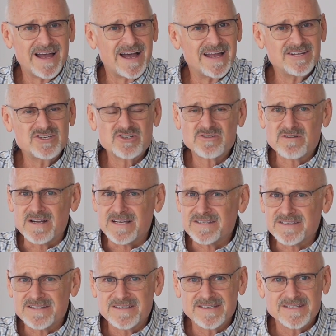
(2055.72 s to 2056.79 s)
I
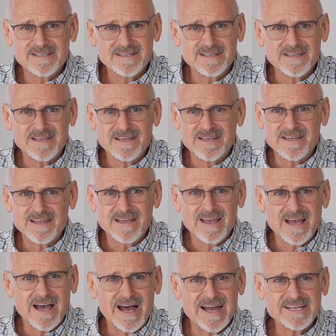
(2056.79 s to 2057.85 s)
trust.
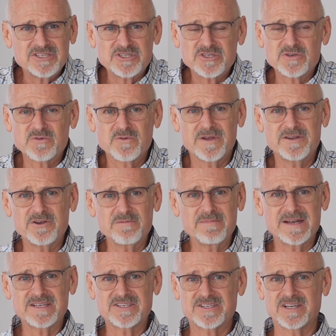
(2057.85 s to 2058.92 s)
I surrender
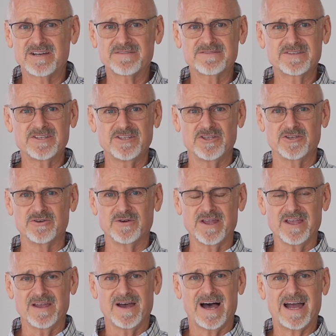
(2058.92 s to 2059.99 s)
myself to you.
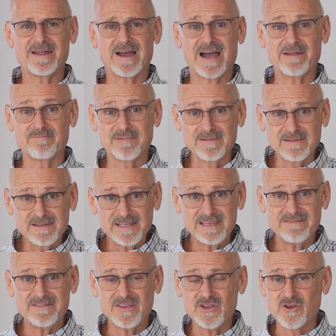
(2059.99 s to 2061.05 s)
I
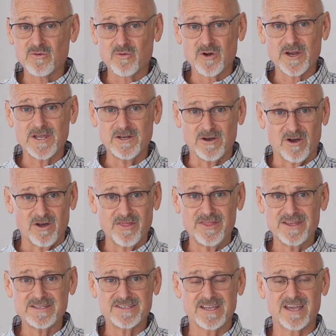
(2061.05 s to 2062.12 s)
believe that you're working all
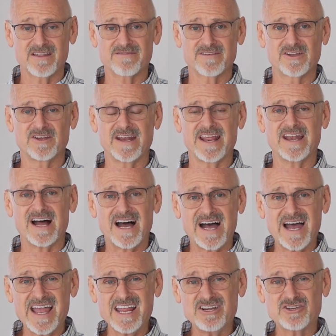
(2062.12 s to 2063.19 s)
things together for good, and
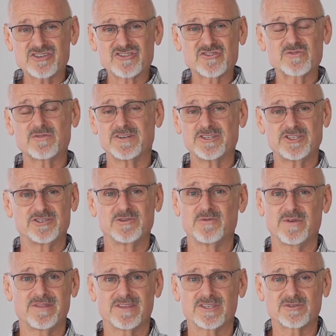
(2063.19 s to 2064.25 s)
I trust you
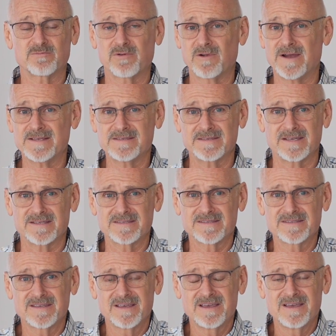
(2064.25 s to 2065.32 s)
with this process.